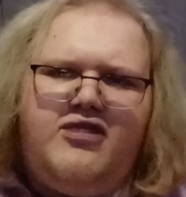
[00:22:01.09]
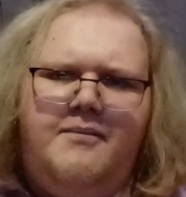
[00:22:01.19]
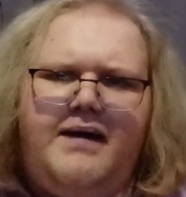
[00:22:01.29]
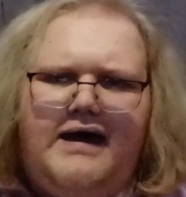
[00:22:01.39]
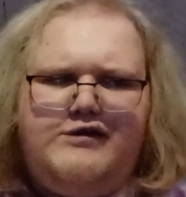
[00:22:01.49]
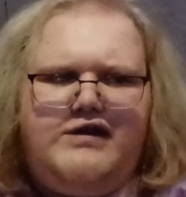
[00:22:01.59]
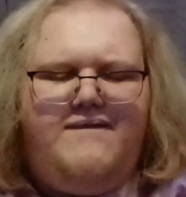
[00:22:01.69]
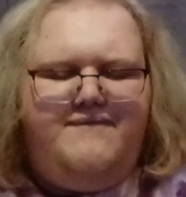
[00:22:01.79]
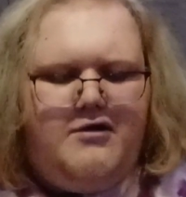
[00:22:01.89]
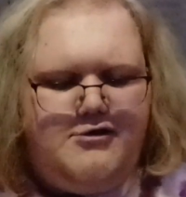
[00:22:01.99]
the box
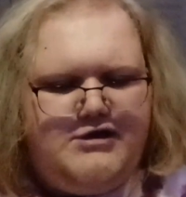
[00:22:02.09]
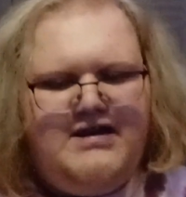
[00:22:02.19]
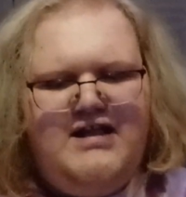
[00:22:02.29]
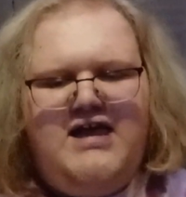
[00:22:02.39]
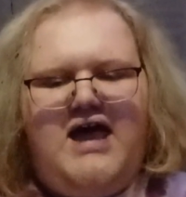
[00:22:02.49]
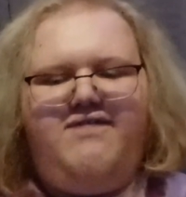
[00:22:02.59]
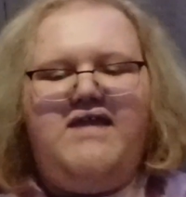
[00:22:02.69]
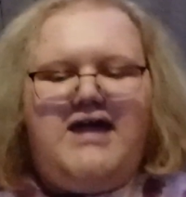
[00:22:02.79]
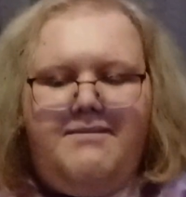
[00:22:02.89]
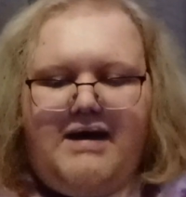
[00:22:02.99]
set version. I
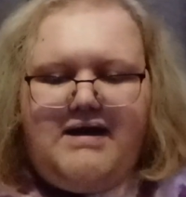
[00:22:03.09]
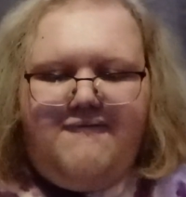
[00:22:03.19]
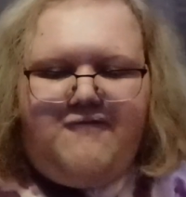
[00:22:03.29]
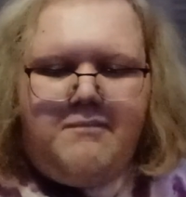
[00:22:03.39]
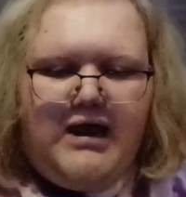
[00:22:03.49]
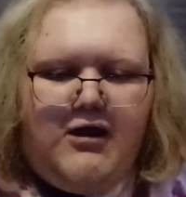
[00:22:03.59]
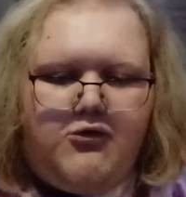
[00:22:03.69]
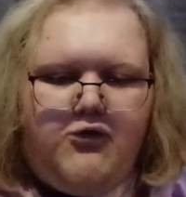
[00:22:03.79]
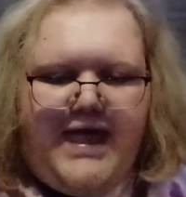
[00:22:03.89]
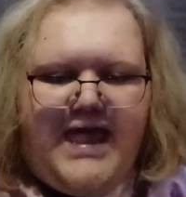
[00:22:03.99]
think I bought it from my
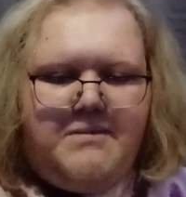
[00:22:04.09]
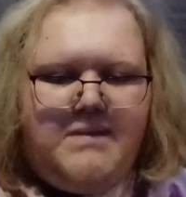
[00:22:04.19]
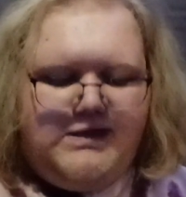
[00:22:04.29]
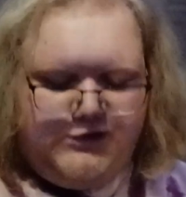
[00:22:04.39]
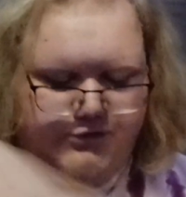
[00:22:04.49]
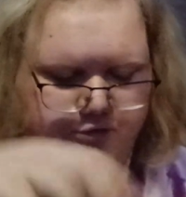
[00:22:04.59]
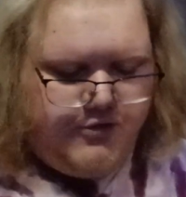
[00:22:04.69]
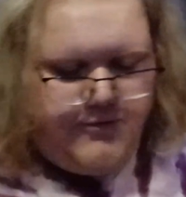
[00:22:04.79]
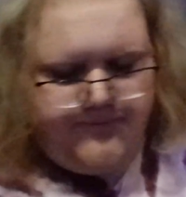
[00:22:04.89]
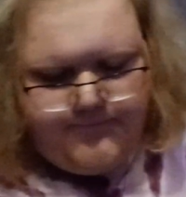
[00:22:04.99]
local anime
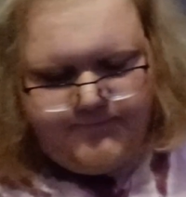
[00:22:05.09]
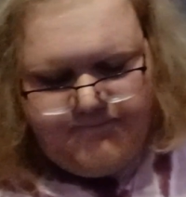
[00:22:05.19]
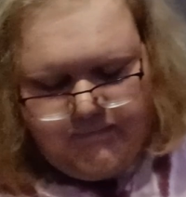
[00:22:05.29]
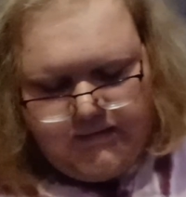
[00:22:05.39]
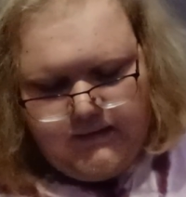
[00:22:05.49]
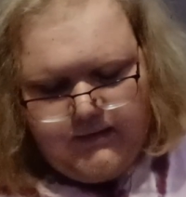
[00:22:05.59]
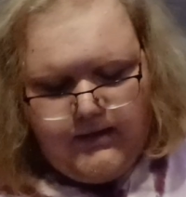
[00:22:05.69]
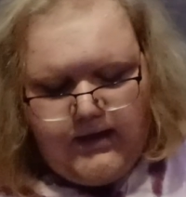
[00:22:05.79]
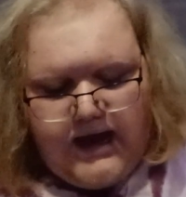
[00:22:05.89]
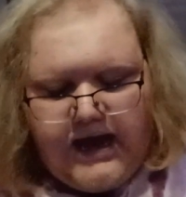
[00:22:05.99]
store.
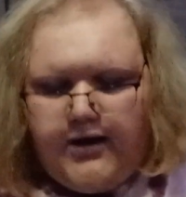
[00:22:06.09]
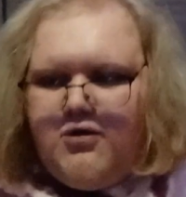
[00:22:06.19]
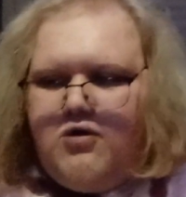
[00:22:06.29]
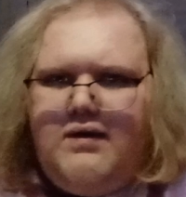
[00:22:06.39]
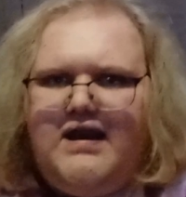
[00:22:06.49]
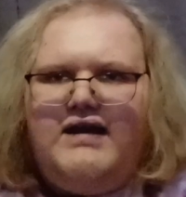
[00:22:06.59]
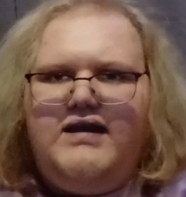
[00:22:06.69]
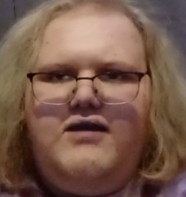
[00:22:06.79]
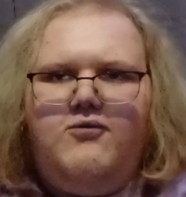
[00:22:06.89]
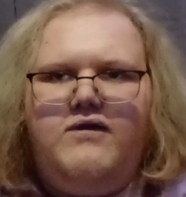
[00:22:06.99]
I don't know what I
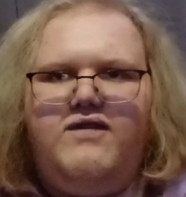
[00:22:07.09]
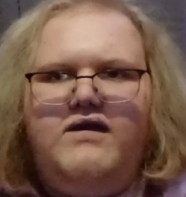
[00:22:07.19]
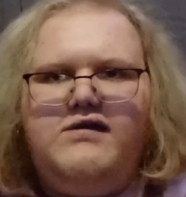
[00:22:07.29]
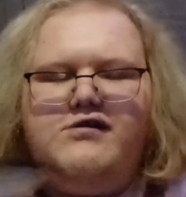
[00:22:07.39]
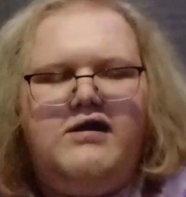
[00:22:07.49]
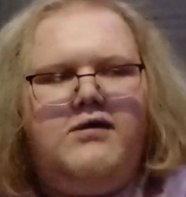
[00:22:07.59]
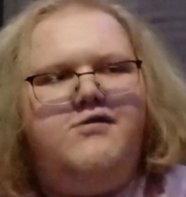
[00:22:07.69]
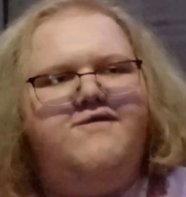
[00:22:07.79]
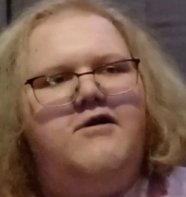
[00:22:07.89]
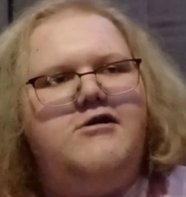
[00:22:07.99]
did with the
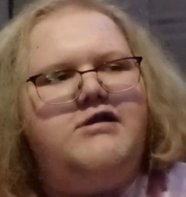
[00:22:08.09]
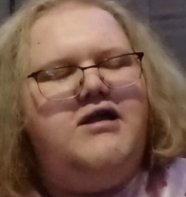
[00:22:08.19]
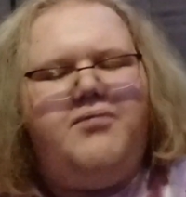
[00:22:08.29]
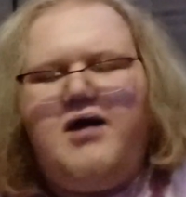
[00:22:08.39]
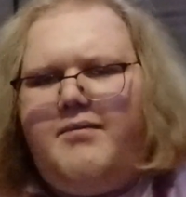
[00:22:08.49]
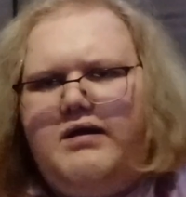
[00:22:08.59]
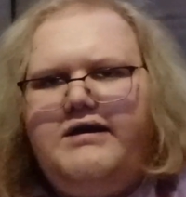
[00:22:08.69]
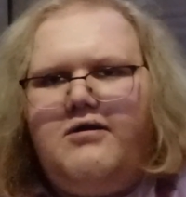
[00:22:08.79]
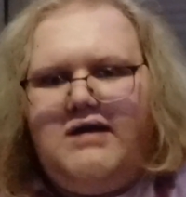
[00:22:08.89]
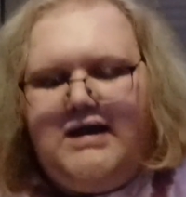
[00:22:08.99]
singles version. I probably
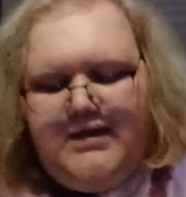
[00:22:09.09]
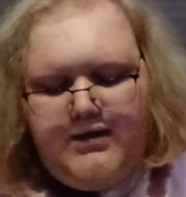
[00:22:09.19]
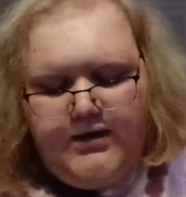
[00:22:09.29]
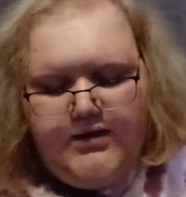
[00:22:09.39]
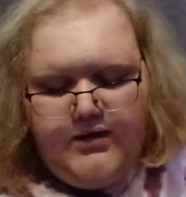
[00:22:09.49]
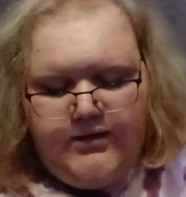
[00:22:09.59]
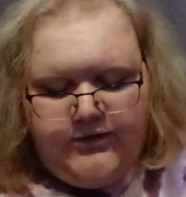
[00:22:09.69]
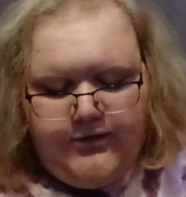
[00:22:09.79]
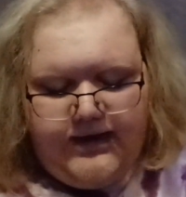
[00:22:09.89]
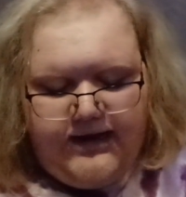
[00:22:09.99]
donated
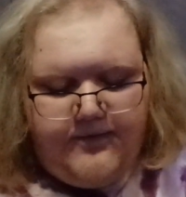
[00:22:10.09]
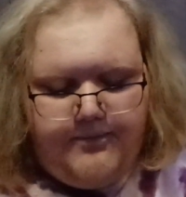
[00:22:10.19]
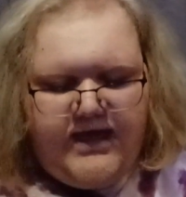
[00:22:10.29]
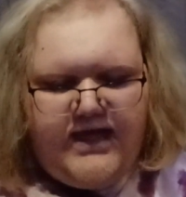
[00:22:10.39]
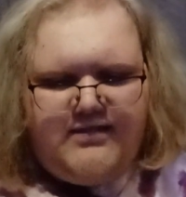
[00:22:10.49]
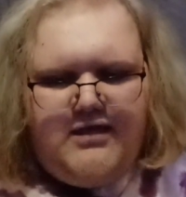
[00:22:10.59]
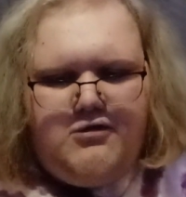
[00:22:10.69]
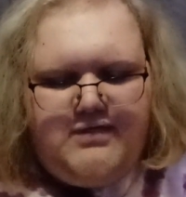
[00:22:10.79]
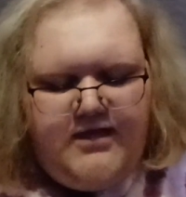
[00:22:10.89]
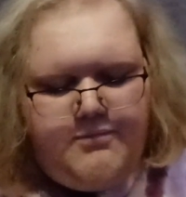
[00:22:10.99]
it back to
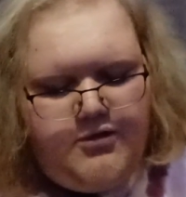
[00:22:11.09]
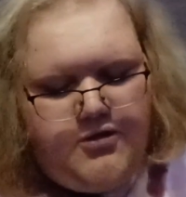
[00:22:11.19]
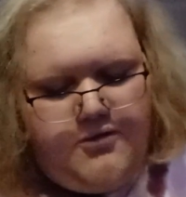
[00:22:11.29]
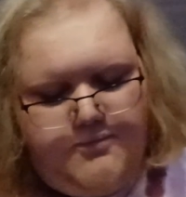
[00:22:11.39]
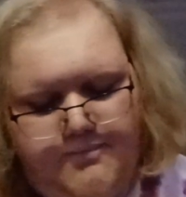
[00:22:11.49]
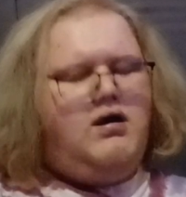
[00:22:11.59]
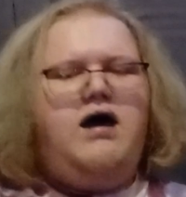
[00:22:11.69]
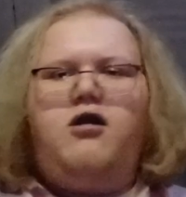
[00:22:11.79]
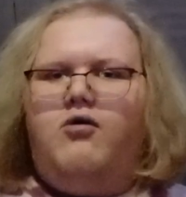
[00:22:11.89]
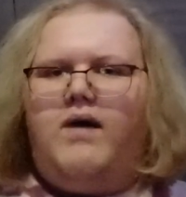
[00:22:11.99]
Entertain Mart. I
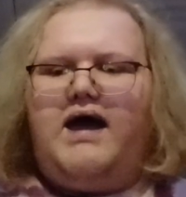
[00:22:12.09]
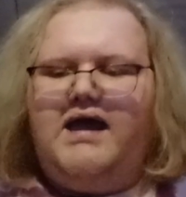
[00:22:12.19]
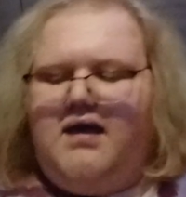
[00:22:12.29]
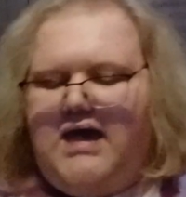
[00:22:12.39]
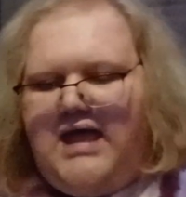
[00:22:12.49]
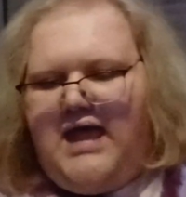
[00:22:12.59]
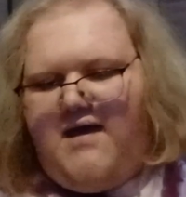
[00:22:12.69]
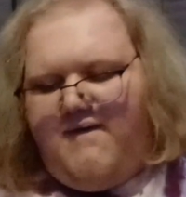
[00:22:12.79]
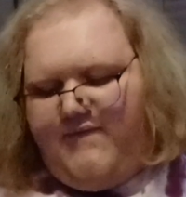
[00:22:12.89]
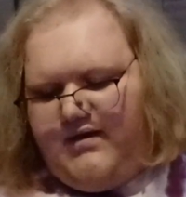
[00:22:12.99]
don't know why I have